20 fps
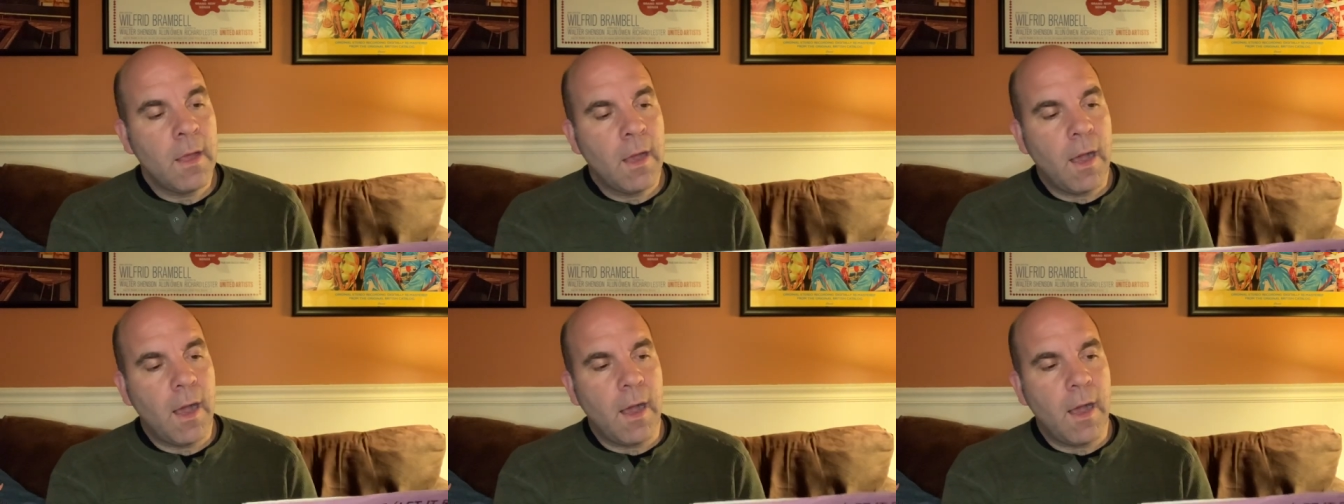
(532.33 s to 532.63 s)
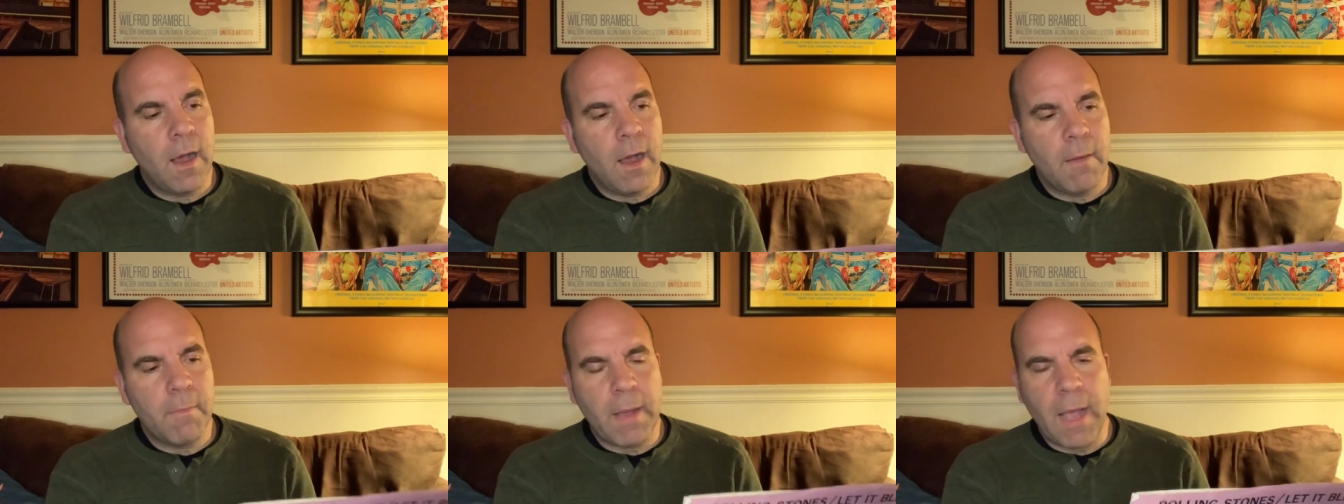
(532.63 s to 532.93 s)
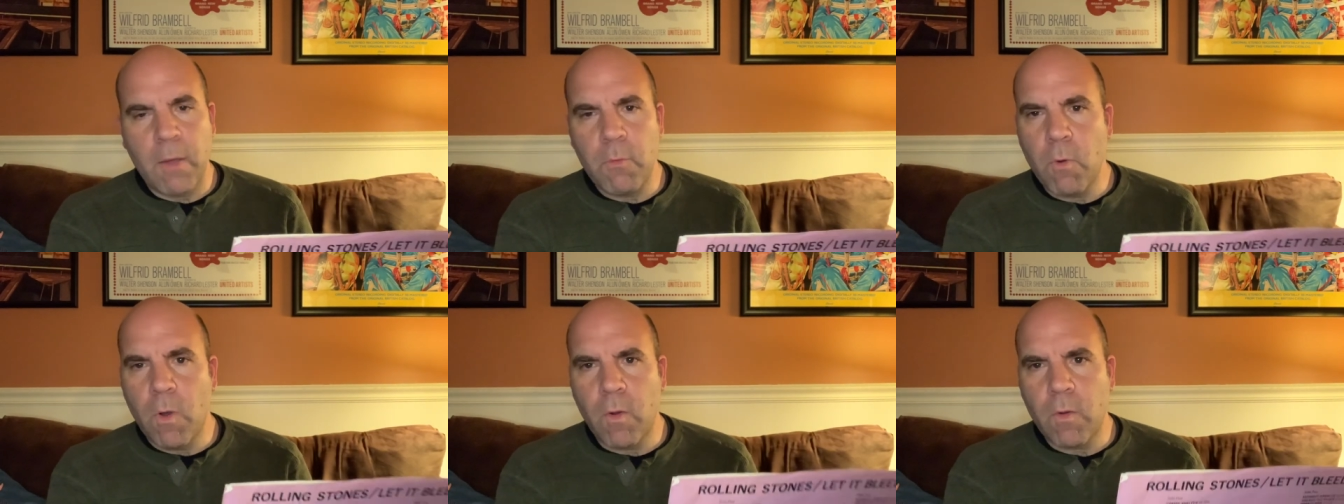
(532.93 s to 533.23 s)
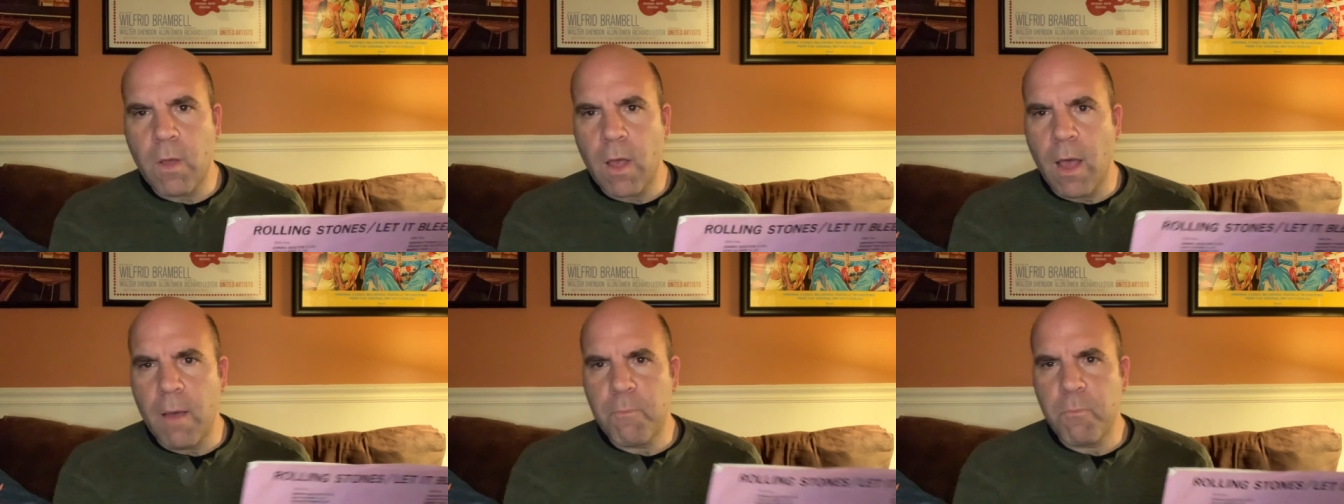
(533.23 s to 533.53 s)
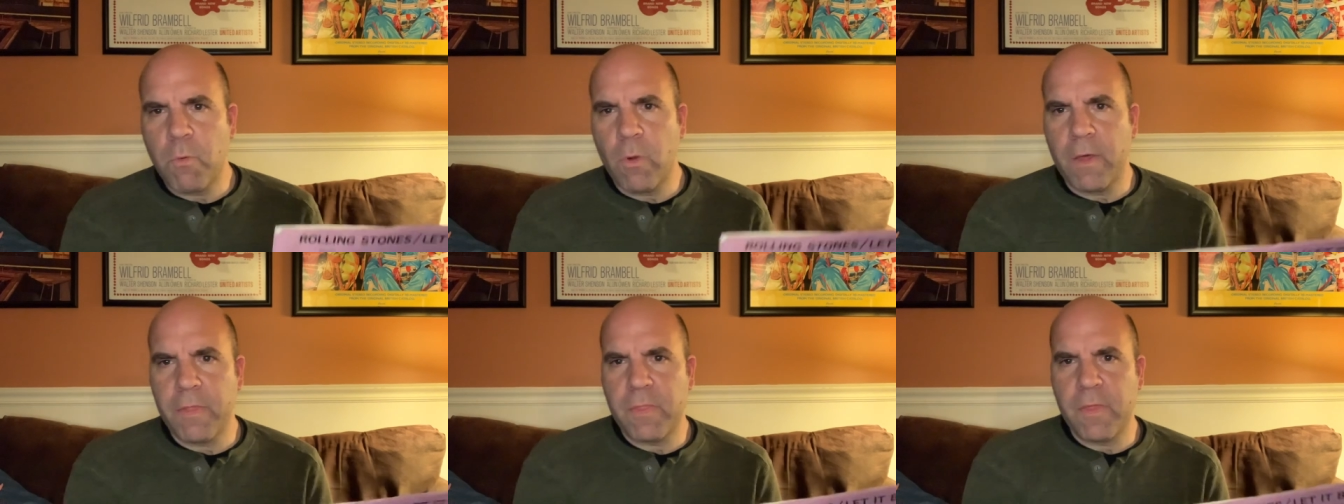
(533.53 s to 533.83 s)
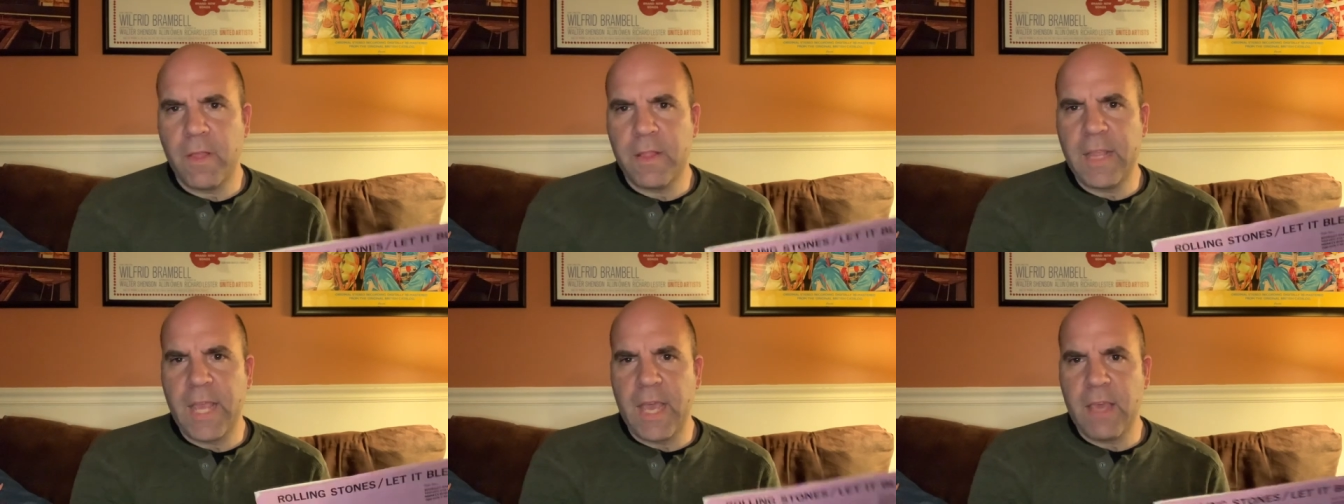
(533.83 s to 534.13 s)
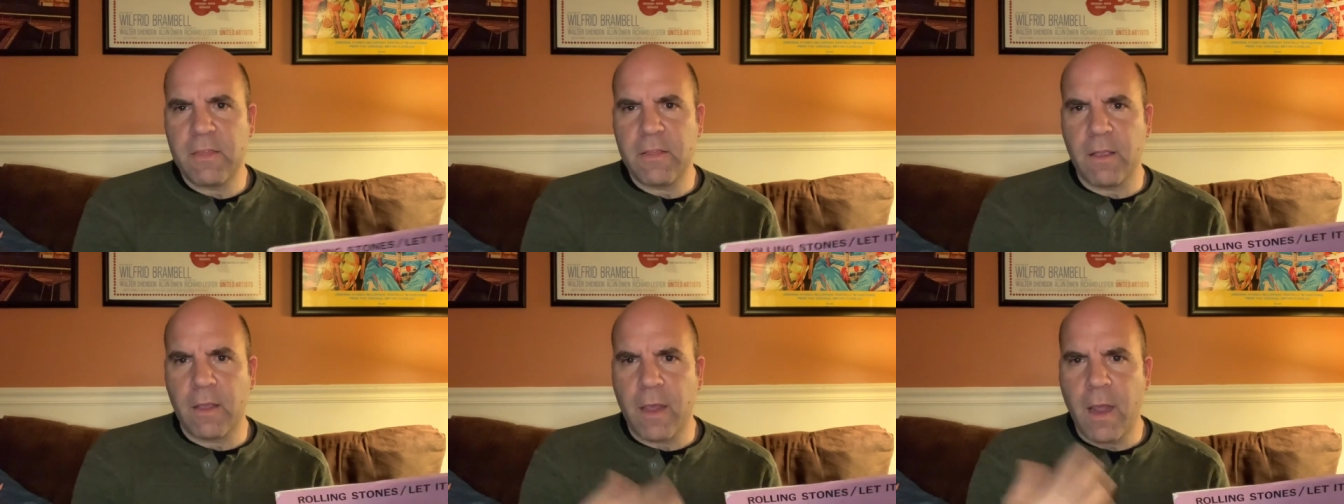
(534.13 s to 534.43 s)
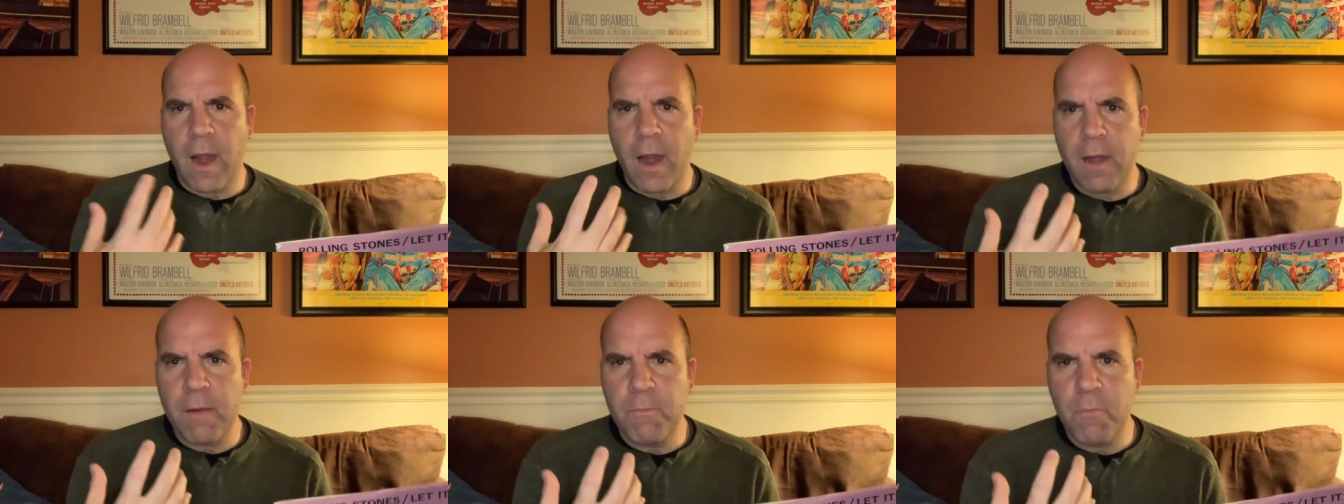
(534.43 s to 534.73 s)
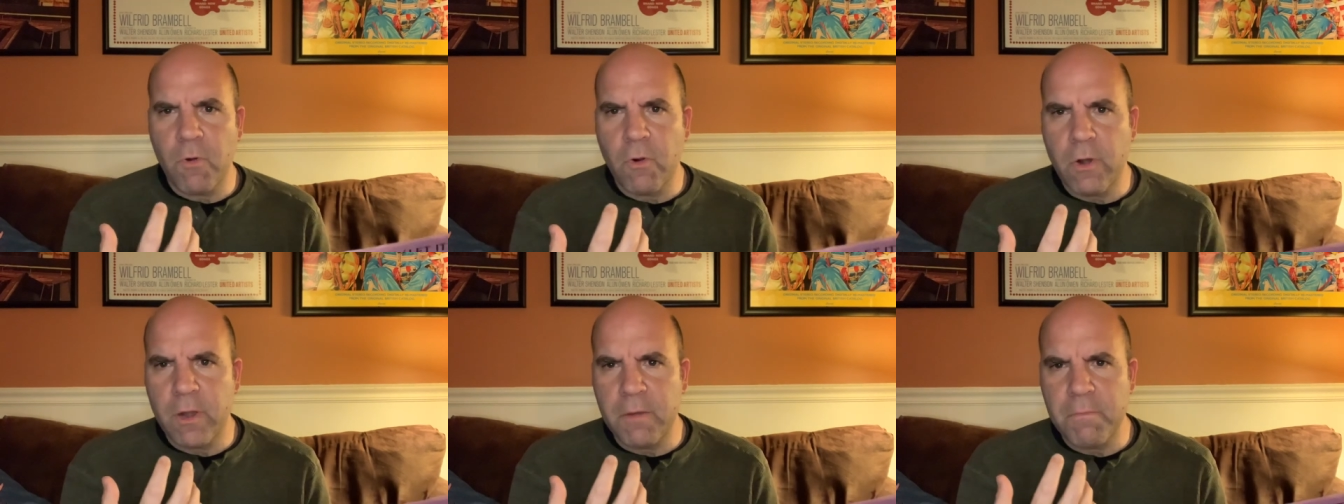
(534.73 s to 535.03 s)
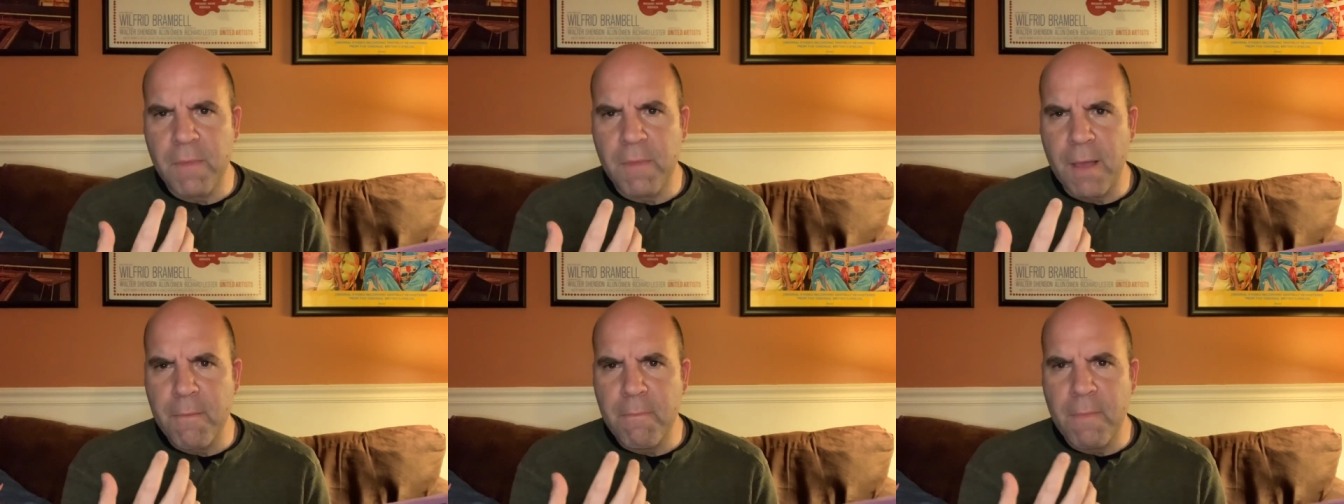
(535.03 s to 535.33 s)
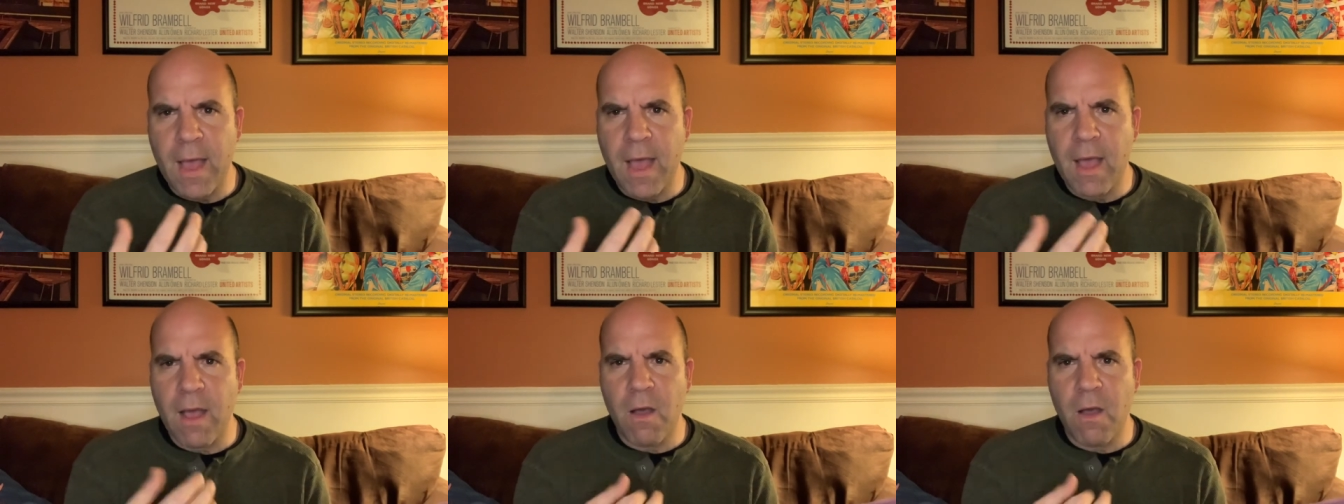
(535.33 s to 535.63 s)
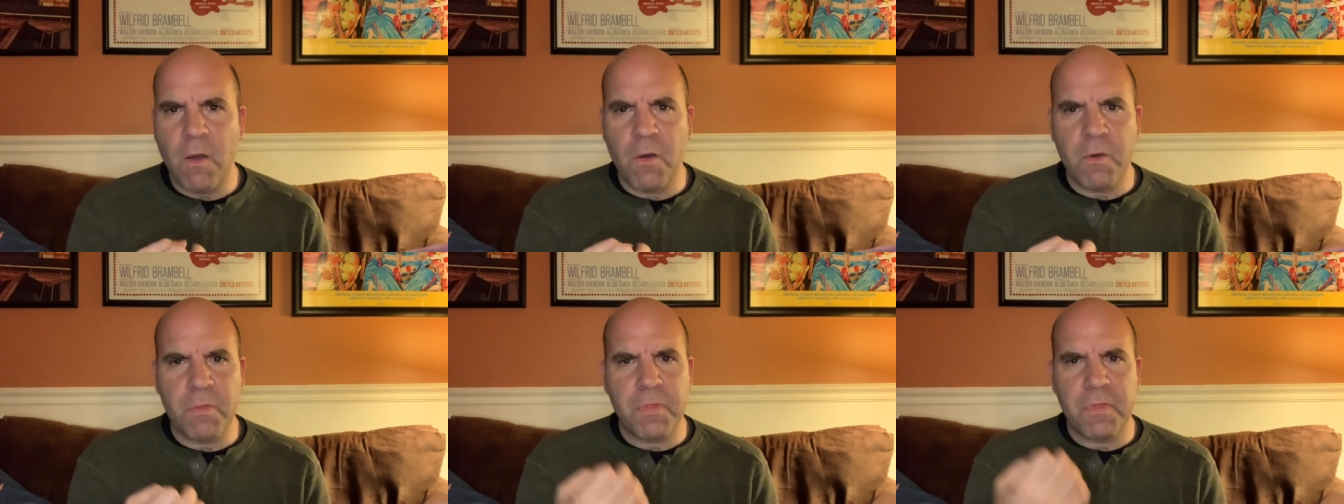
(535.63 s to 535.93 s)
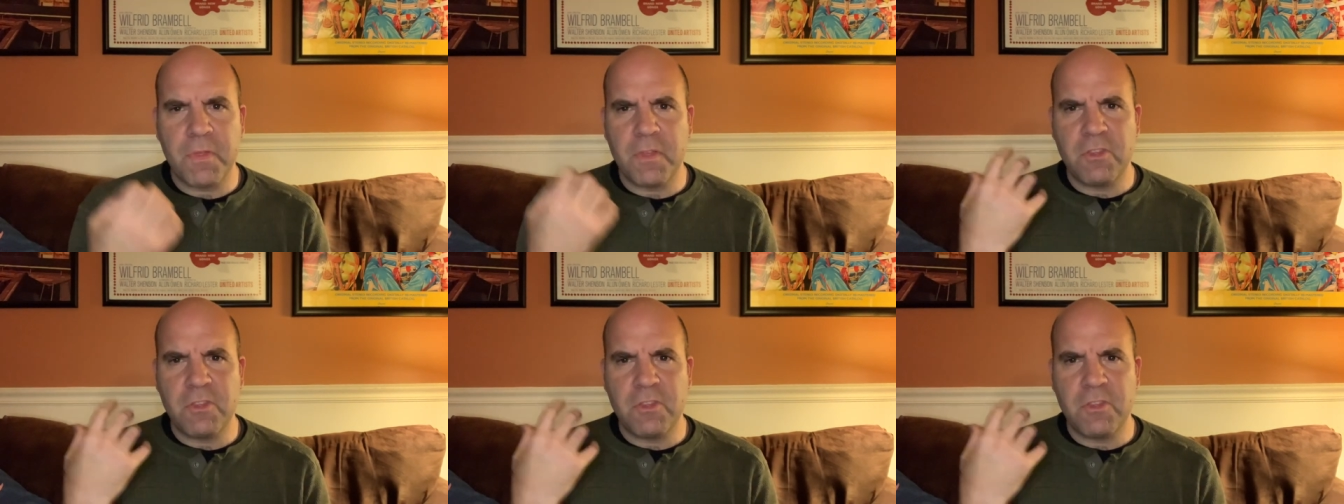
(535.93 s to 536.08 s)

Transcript: I woke up with the taste of cardboard in my mouth,